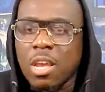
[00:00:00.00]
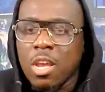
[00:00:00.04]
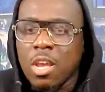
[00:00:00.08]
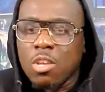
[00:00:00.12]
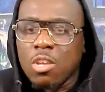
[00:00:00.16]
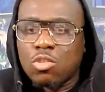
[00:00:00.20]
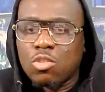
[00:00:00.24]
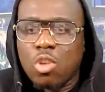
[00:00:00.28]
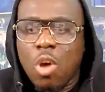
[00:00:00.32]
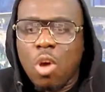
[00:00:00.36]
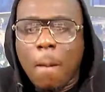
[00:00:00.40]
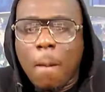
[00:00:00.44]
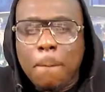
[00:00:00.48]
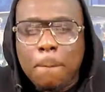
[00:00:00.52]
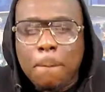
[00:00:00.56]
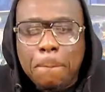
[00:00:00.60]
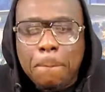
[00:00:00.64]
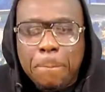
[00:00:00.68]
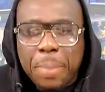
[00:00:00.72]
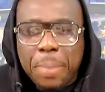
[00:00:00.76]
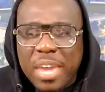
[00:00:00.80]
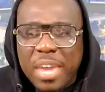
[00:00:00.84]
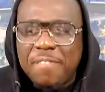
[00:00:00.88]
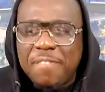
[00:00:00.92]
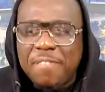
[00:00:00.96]
So
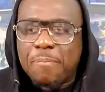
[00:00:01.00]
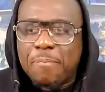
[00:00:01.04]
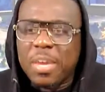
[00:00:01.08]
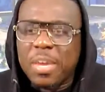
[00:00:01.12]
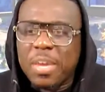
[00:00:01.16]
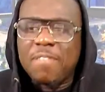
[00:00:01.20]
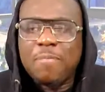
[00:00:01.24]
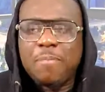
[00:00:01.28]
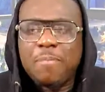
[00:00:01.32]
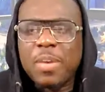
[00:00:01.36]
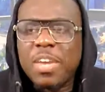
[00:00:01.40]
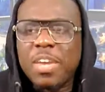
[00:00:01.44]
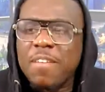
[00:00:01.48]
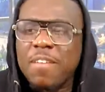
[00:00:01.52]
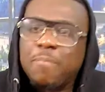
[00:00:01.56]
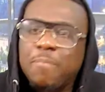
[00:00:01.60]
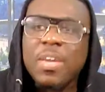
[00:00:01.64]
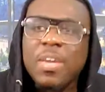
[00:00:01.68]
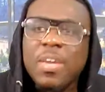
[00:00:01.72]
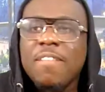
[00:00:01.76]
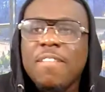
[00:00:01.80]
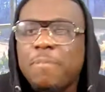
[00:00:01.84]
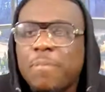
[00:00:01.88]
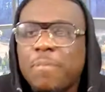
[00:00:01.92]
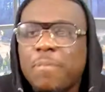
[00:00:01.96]
beef, beef, beef,
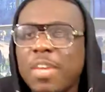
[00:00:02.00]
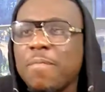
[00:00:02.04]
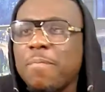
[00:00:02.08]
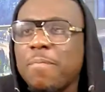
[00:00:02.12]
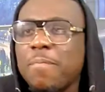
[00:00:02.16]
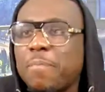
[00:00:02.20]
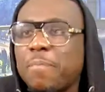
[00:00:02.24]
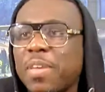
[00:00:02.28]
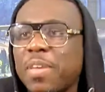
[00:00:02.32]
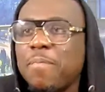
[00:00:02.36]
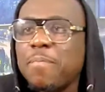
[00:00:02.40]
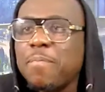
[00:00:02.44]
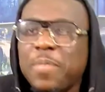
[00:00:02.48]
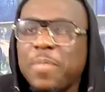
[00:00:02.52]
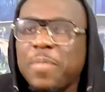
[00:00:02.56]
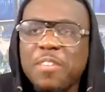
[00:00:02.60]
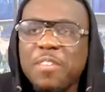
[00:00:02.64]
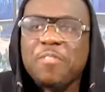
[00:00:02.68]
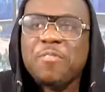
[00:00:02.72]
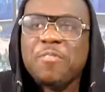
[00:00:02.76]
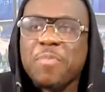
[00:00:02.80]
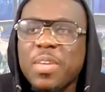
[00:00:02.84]
beef, beef, beef, beef,